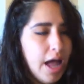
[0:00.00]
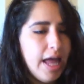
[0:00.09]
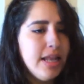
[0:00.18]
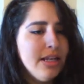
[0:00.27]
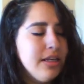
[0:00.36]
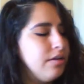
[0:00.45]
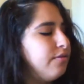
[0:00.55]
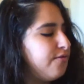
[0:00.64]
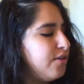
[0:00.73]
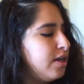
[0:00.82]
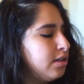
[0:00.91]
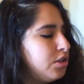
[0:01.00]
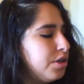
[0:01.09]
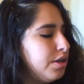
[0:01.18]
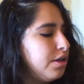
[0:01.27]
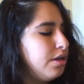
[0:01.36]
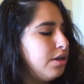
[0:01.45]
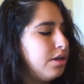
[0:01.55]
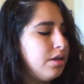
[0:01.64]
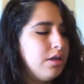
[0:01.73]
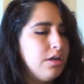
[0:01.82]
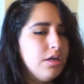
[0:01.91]
And the
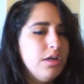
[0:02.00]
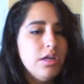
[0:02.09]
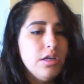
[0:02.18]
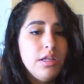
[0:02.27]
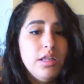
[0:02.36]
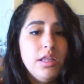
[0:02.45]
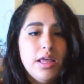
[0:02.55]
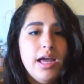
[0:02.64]
vision